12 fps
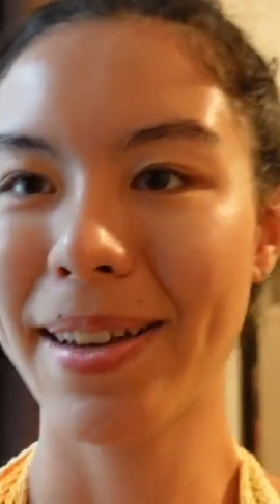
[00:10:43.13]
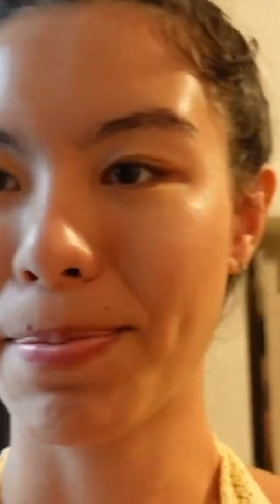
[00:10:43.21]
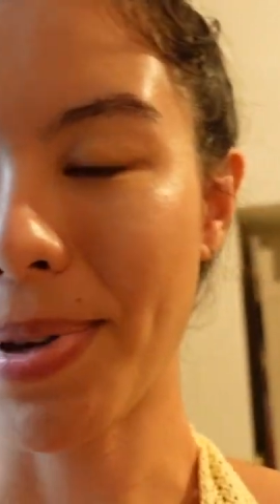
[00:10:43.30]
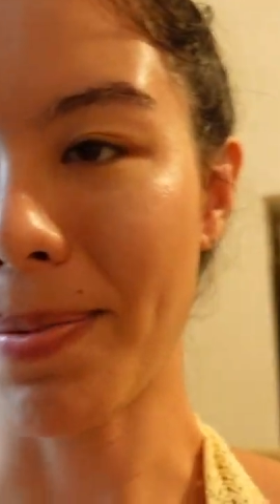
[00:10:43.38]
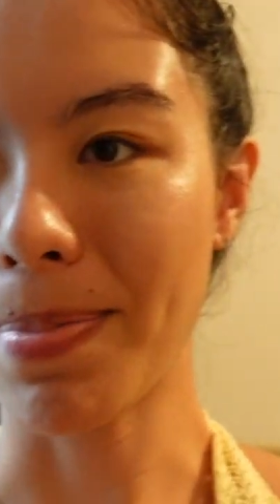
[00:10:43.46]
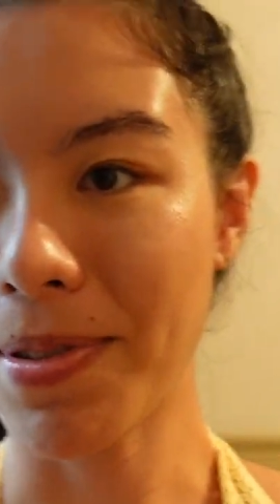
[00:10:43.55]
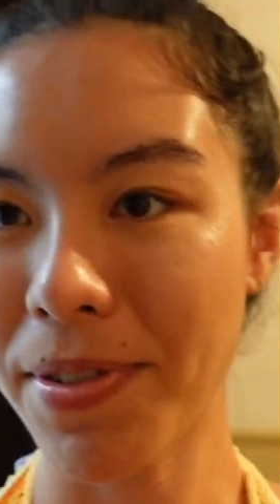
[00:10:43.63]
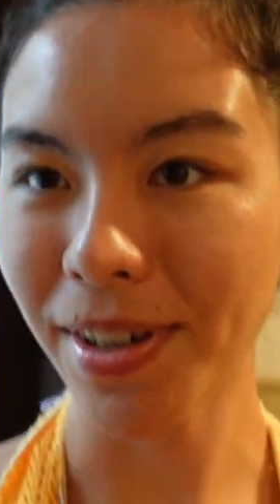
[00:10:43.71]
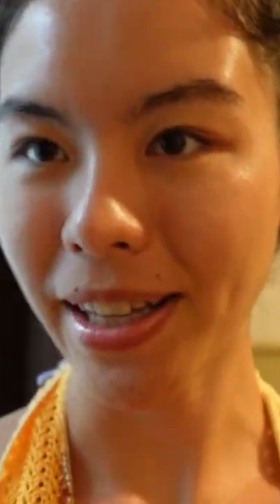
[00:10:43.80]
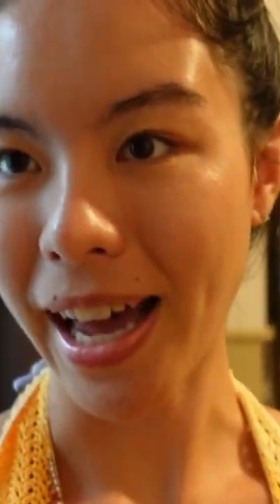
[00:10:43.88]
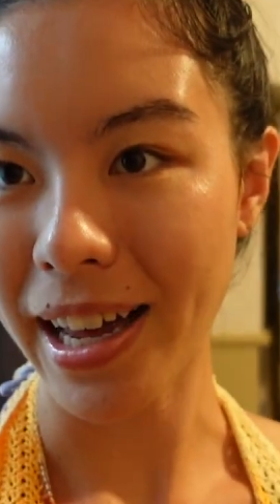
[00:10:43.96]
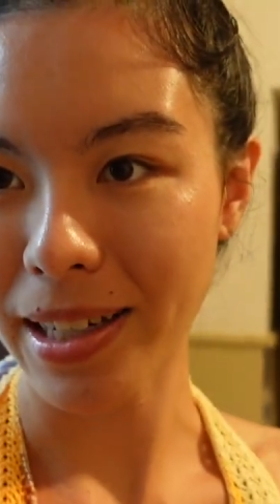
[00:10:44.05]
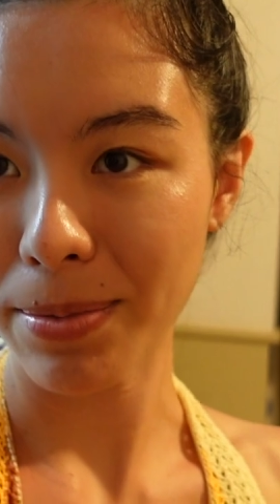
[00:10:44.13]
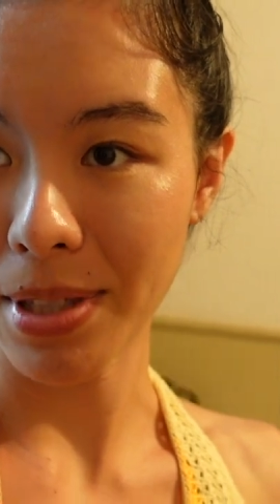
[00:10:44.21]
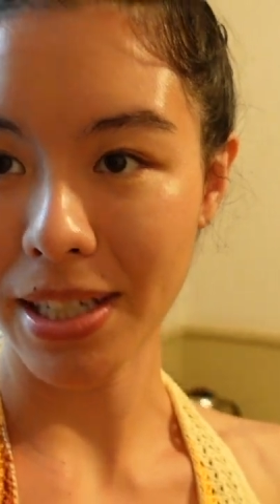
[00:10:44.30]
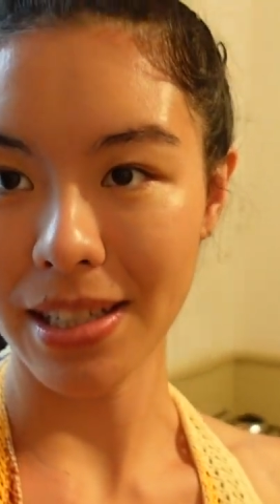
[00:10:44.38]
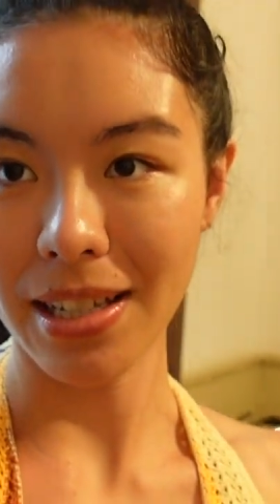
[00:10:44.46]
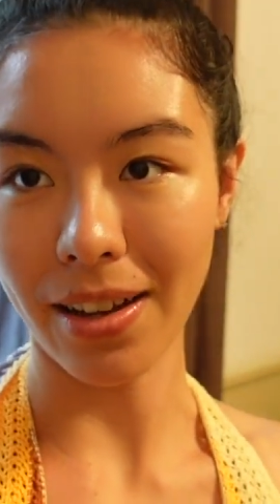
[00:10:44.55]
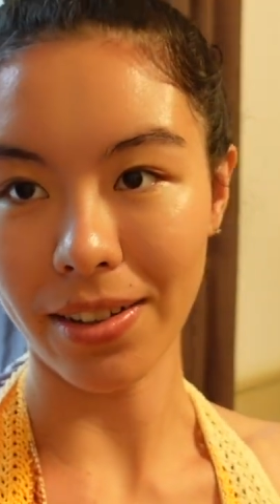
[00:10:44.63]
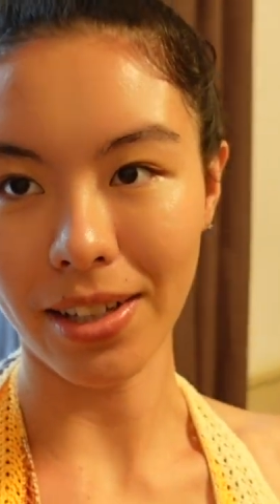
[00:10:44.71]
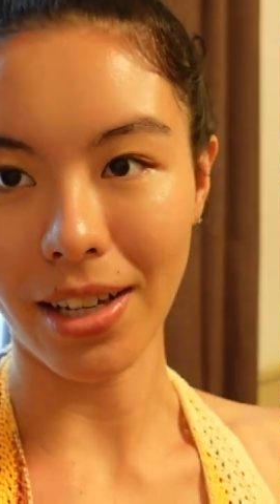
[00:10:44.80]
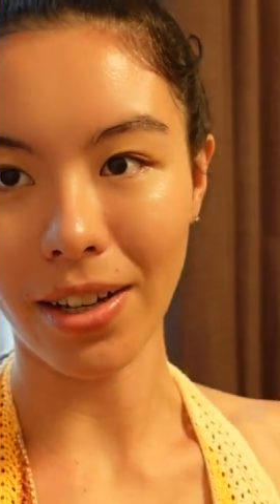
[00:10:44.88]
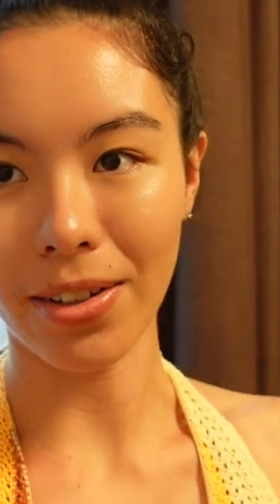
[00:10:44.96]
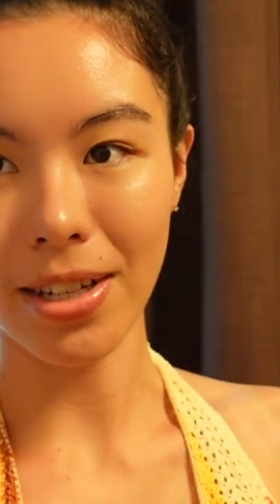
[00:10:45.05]
But before that, I'm going to tell
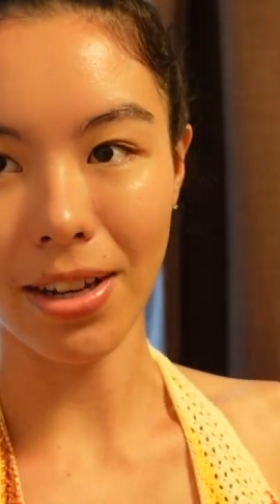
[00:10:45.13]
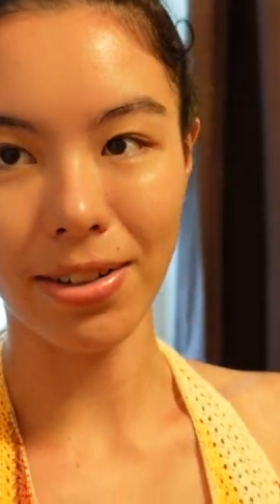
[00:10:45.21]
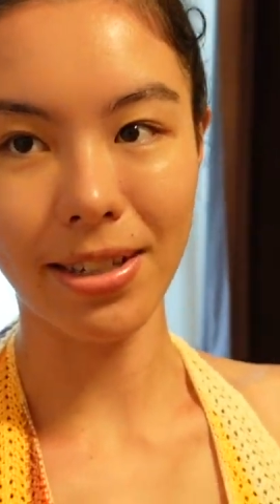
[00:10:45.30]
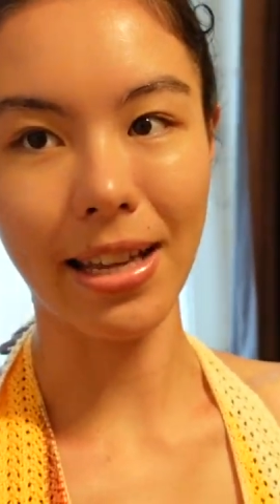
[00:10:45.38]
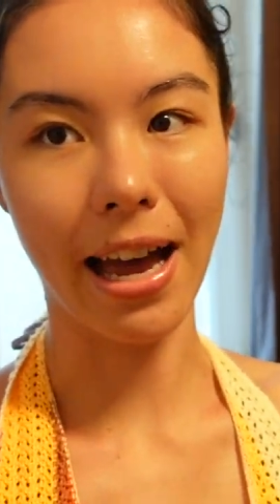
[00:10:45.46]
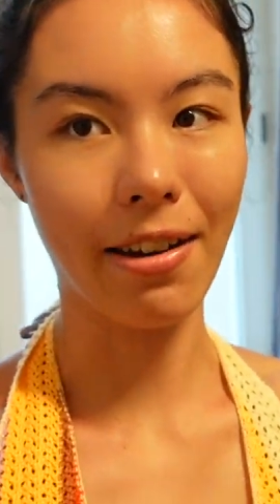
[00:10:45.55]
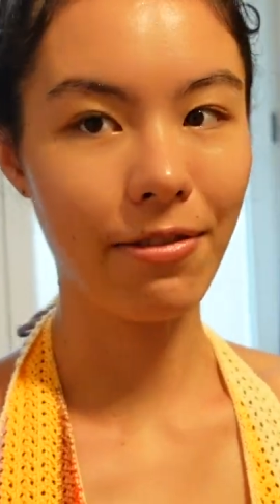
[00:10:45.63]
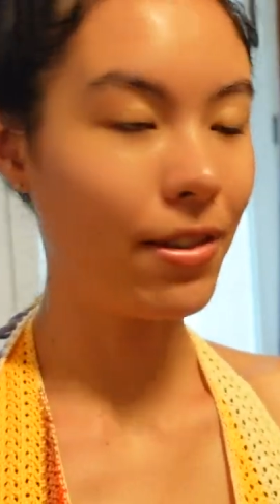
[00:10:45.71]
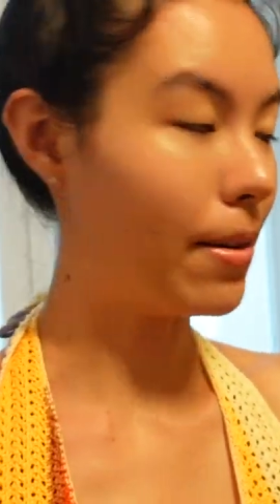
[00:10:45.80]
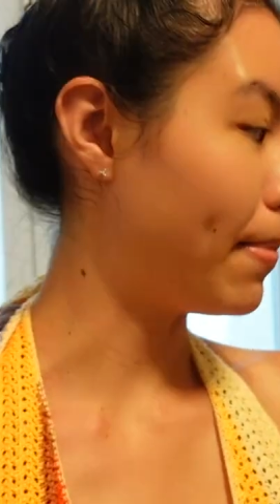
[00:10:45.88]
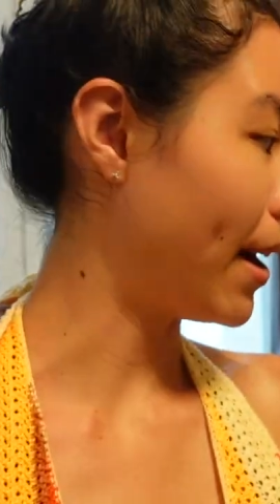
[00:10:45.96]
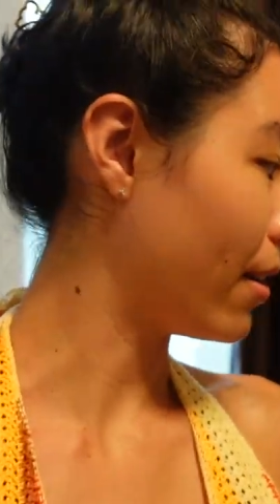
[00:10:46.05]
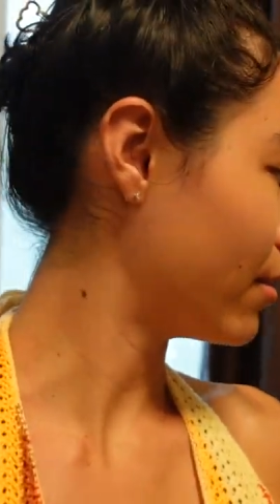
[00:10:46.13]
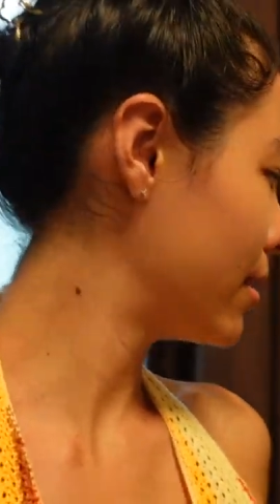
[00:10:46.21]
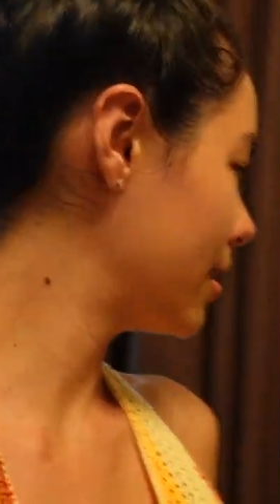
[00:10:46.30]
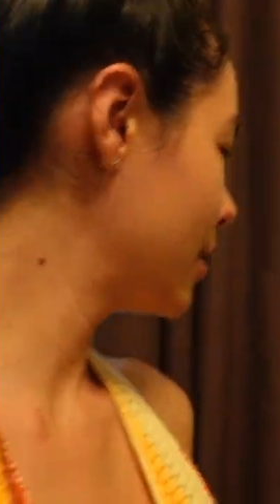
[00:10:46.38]
the hotel staff about